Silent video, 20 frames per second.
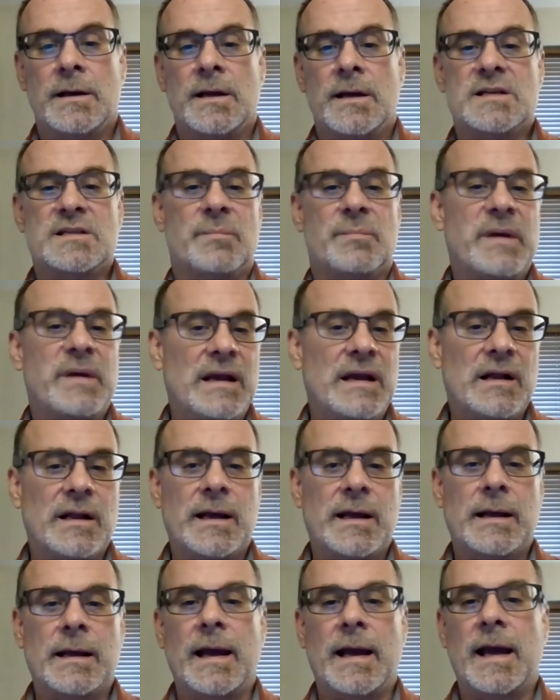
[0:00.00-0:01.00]
is
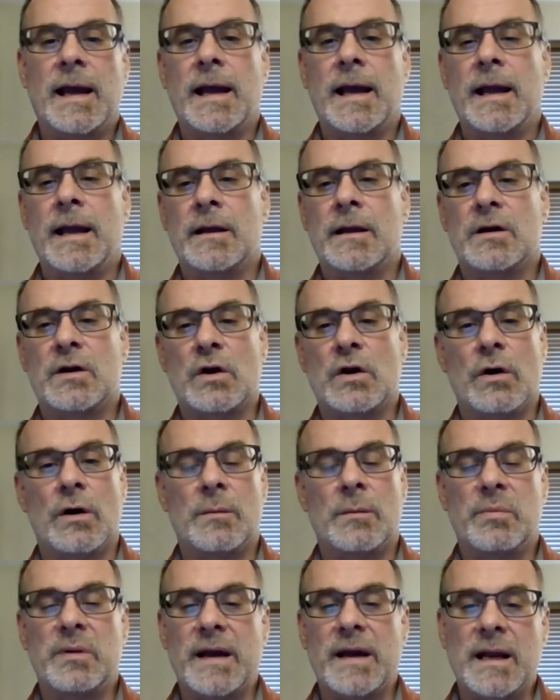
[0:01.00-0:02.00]
appealing a
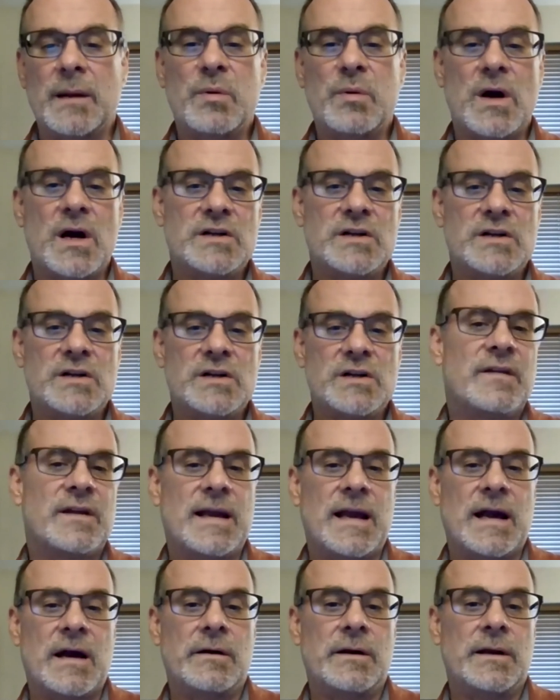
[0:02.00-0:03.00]
current planning project of the
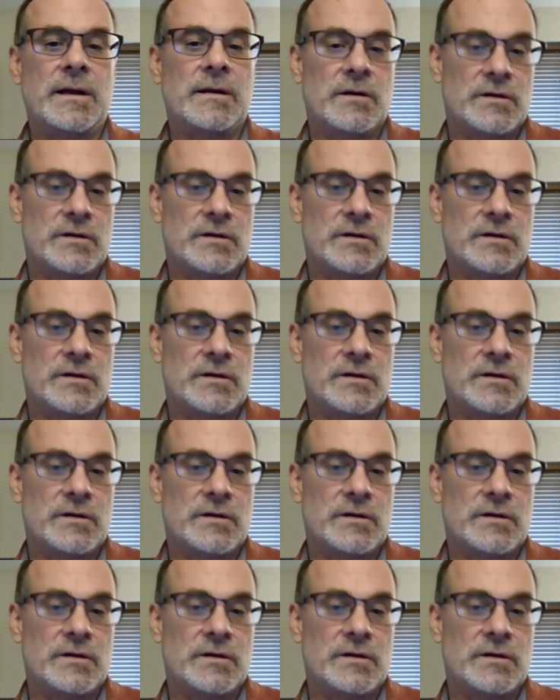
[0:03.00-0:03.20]
county,